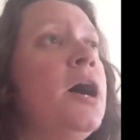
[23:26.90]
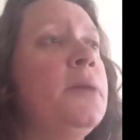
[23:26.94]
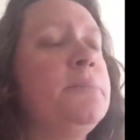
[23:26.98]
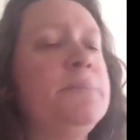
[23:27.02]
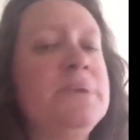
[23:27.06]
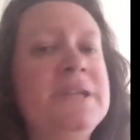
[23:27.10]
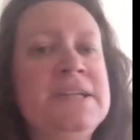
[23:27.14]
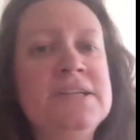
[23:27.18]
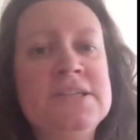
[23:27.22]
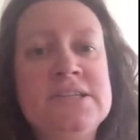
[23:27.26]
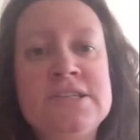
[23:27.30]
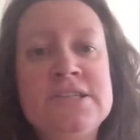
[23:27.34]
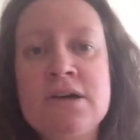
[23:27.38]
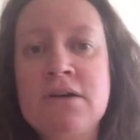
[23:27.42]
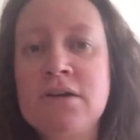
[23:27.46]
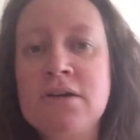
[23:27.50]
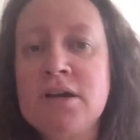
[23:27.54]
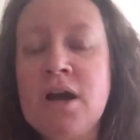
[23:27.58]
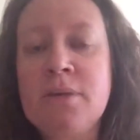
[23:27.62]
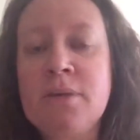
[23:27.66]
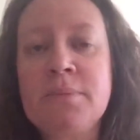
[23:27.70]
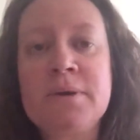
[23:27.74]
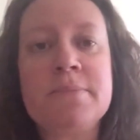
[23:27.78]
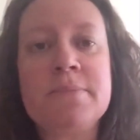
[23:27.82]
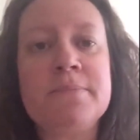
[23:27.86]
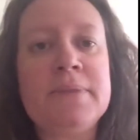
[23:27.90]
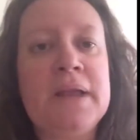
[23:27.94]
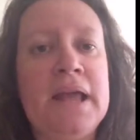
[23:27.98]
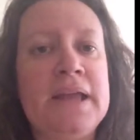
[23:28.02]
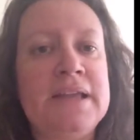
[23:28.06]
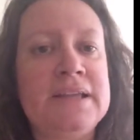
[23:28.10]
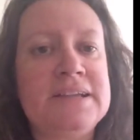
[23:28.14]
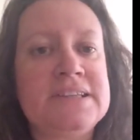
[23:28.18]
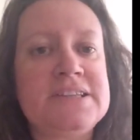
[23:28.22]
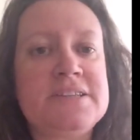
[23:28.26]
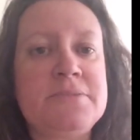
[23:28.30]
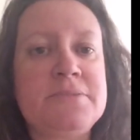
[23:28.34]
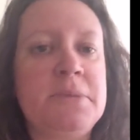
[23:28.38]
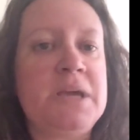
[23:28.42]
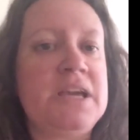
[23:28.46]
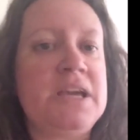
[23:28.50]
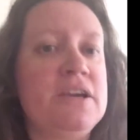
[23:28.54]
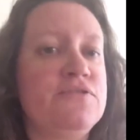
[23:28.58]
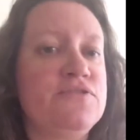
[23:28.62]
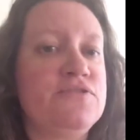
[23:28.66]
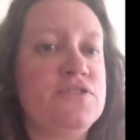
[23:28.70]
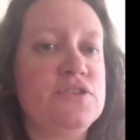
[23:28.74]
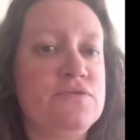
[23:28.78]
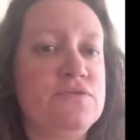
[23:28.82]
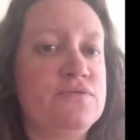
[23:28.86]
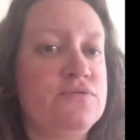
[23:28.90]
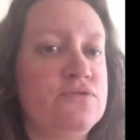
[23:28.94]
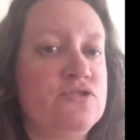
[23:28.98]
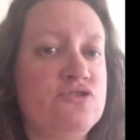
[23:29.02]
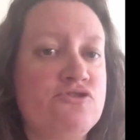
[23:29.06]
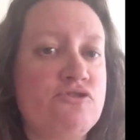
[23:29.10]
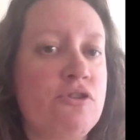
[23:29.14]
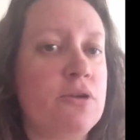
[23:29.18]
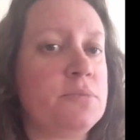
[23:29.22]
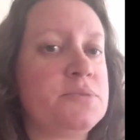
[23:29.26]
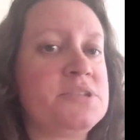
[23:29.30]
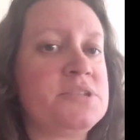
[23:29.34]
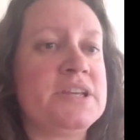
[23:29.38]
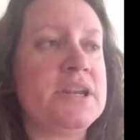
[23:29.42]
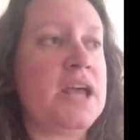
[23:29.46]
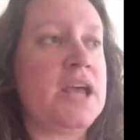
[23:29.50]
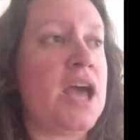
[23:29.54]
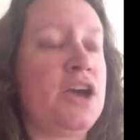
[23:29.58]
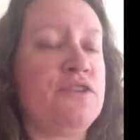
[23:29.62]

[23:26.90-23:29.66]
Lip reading: Please don't come complaining to me if you've dropped an